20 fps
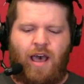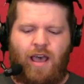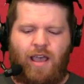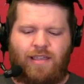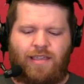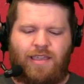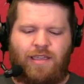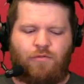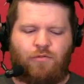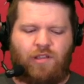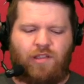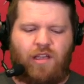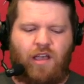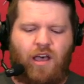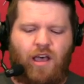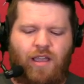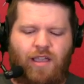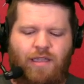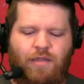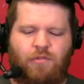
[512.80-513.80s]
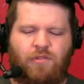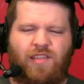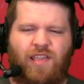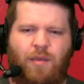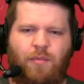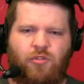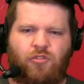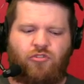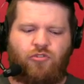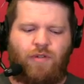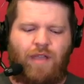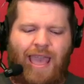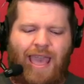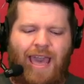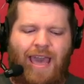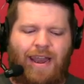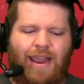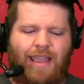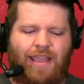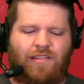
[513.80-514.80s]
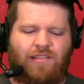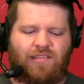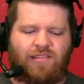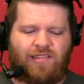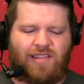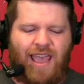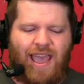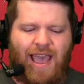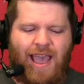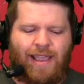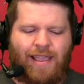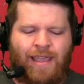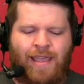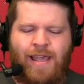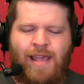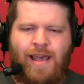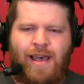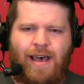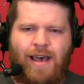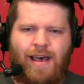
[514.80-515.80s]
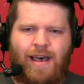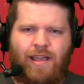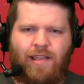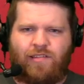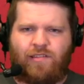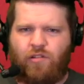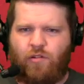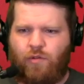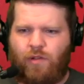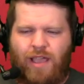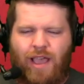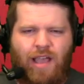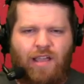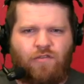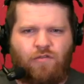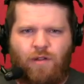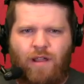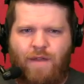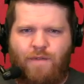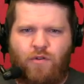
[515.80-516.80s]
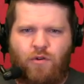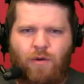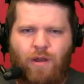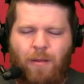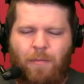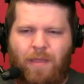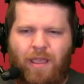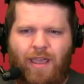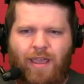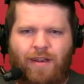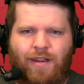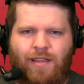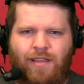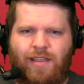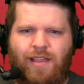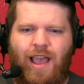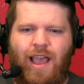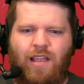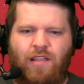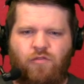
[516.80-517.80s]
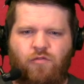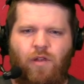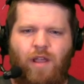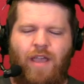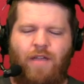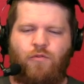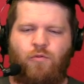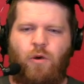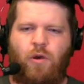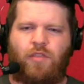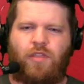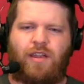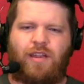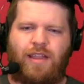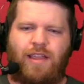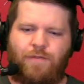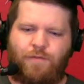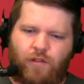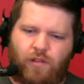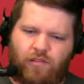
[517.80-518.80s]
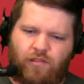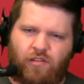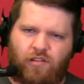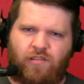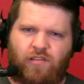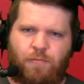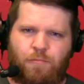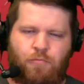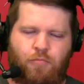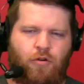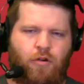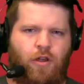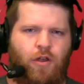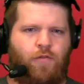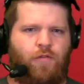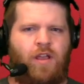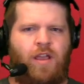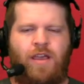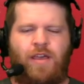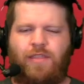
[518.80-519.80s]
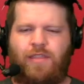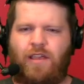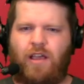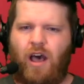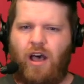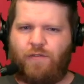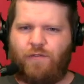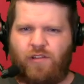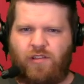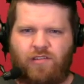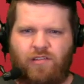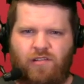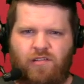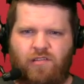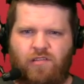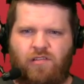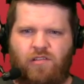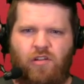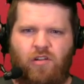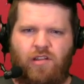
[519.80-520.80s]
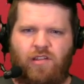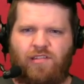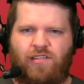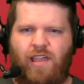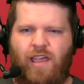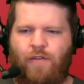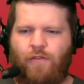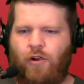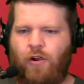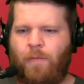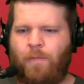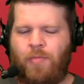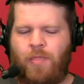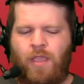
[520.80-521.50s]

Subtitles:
He was able to add a sack. So guys were everywhere, man. Guys were everywhere. The defense looks improved. The offense looks as good as ever.